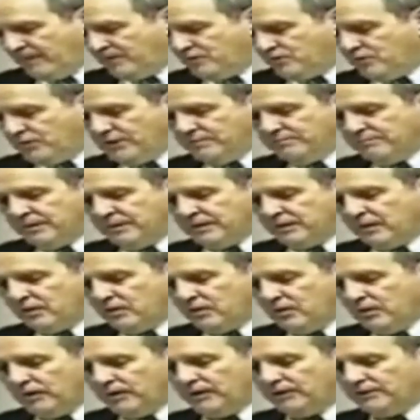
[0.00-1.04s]
The treatment
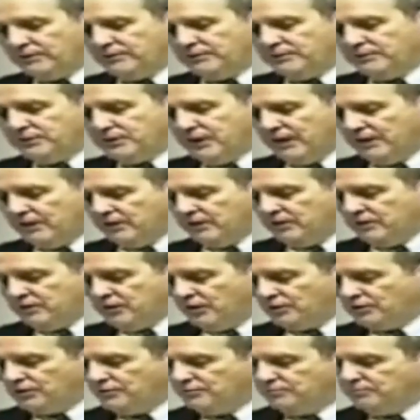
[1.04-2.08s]
accorded Senator
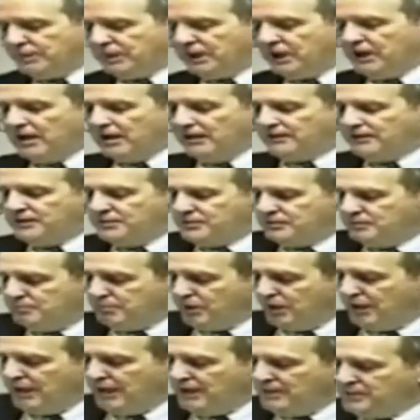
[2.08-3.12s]
Joseph McCarthy
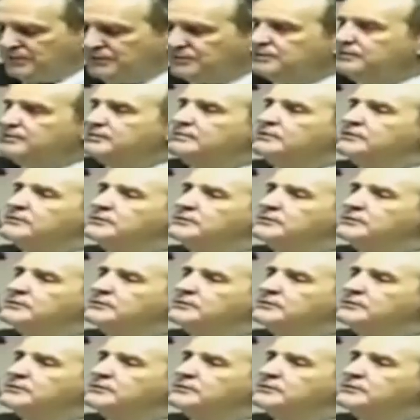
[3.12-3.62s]
supplies